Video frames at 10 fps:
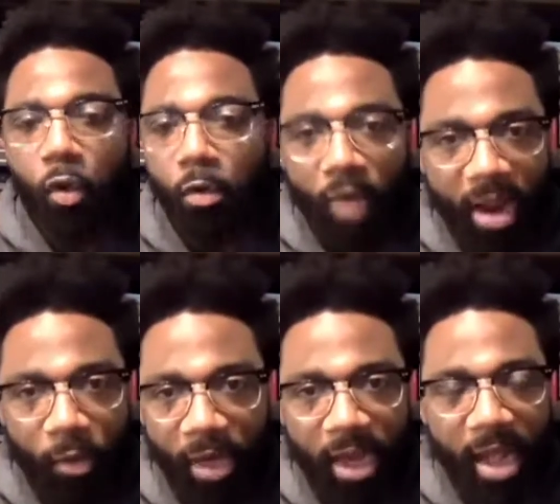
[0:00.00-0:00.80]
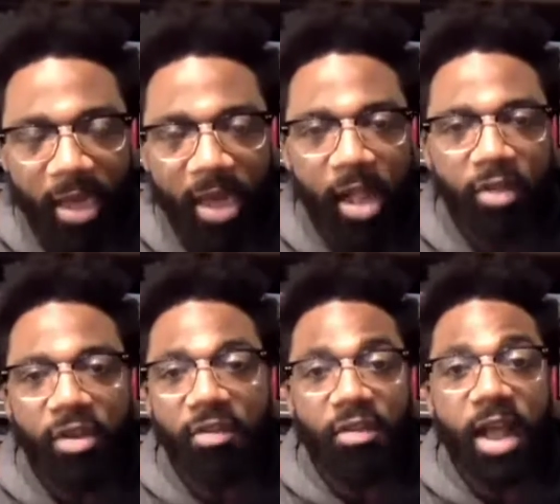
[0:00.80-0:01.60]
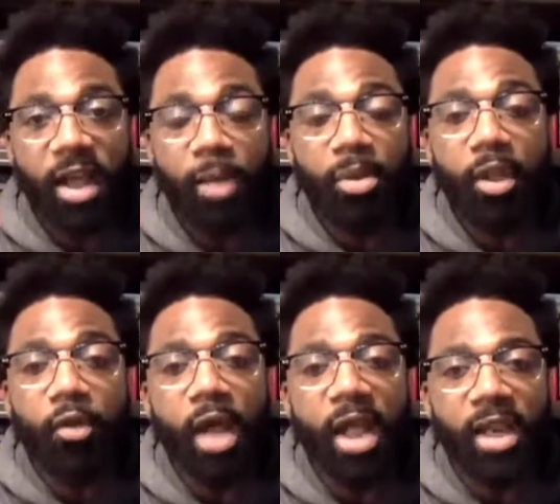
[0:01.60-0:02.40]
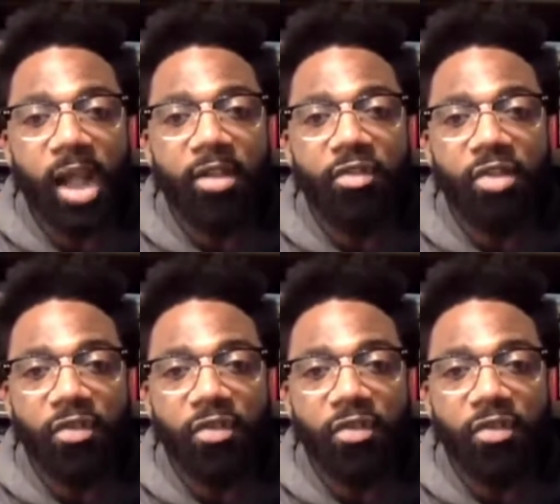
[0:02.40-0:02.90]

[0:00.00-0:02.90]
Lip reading: or right-wing ideology. This is not a political ideology.